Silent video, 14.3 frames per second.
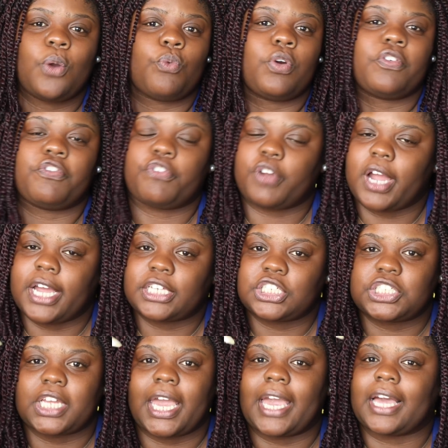
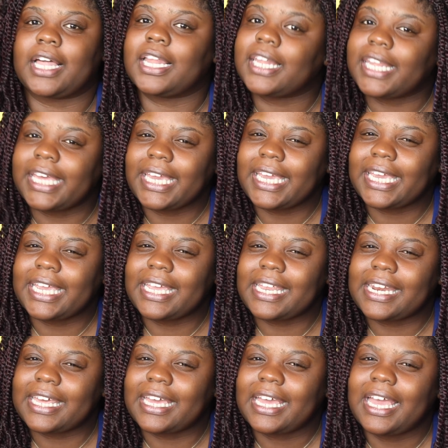refreshed and
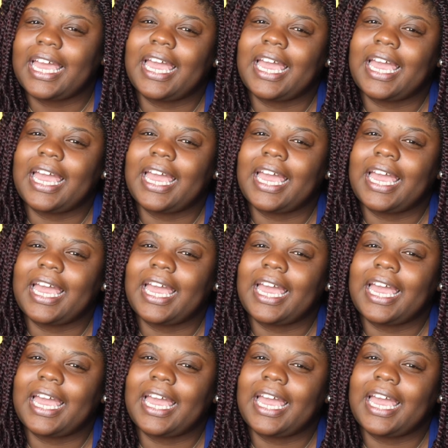clean.